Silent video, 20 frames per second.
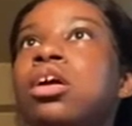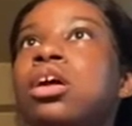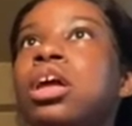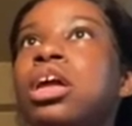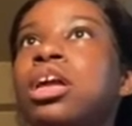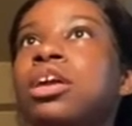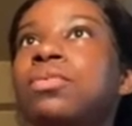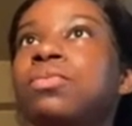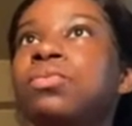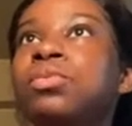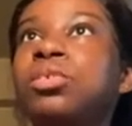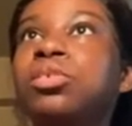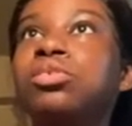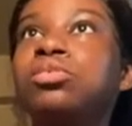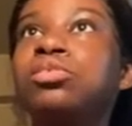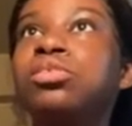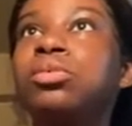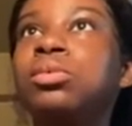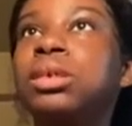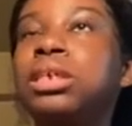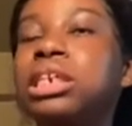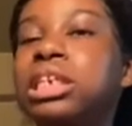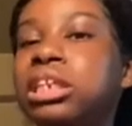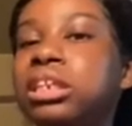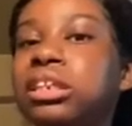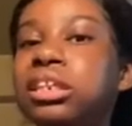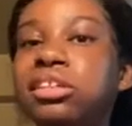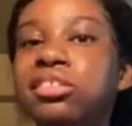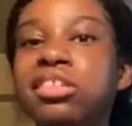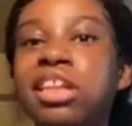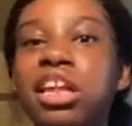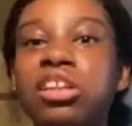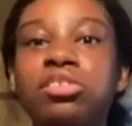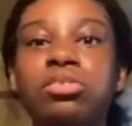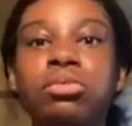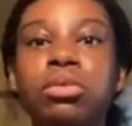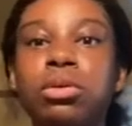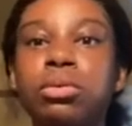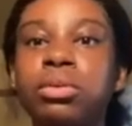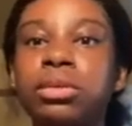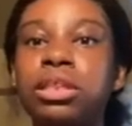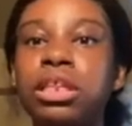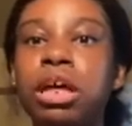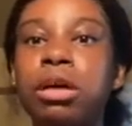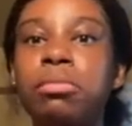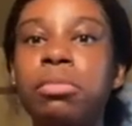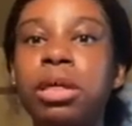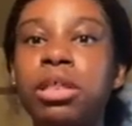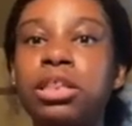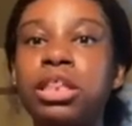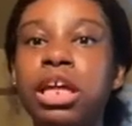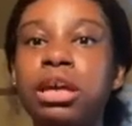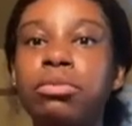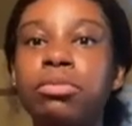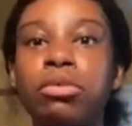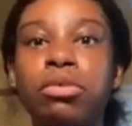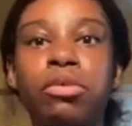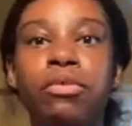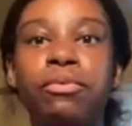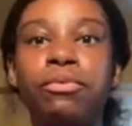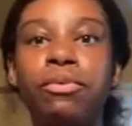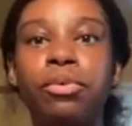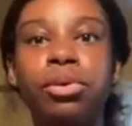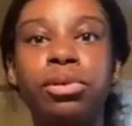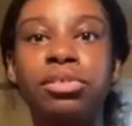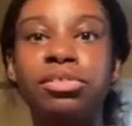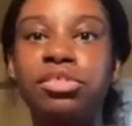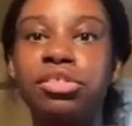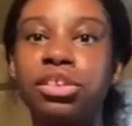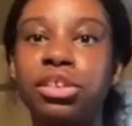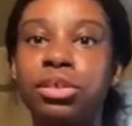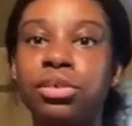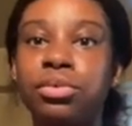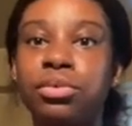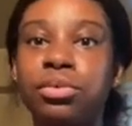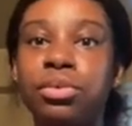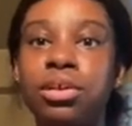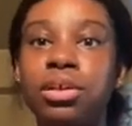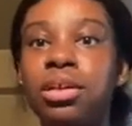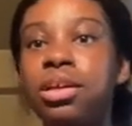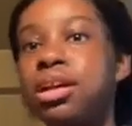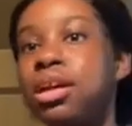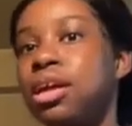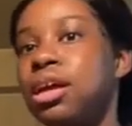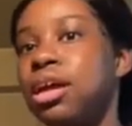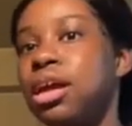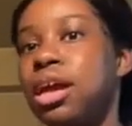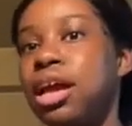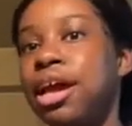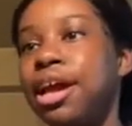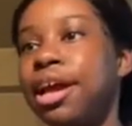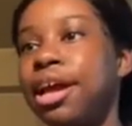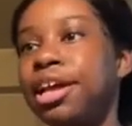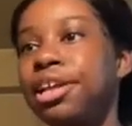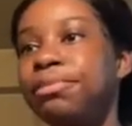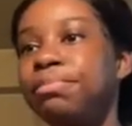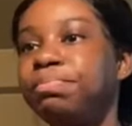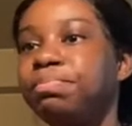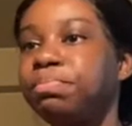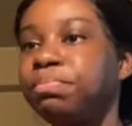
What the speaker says: if you're doing anything sexual with them, they will force you. And